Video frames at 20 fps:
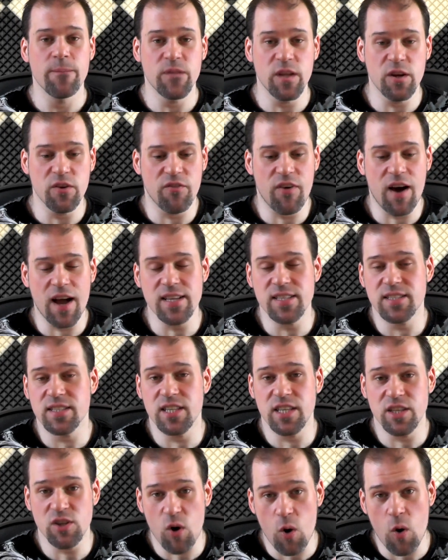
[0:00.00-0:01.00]
The
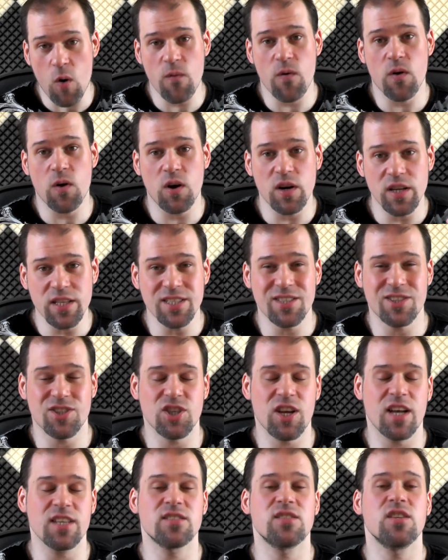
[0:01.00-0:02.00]
device in overall is
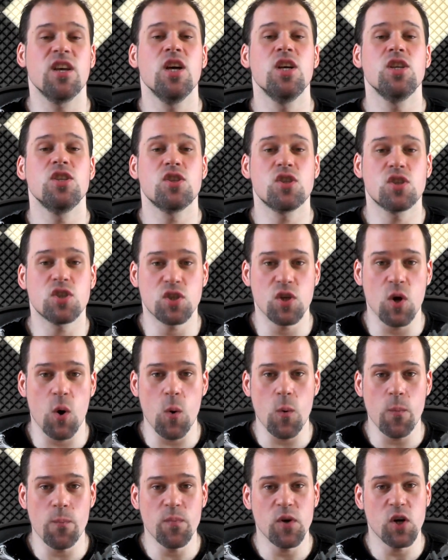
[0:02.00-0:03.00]
just
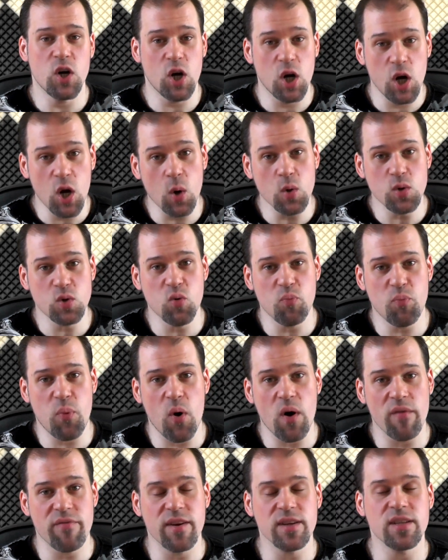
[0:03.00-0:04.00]
so close to
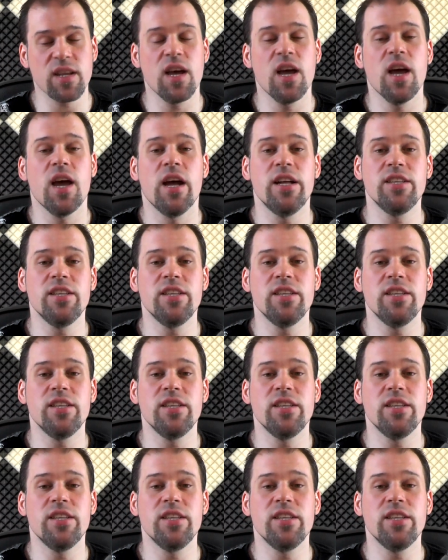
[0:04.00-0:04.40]
perfect.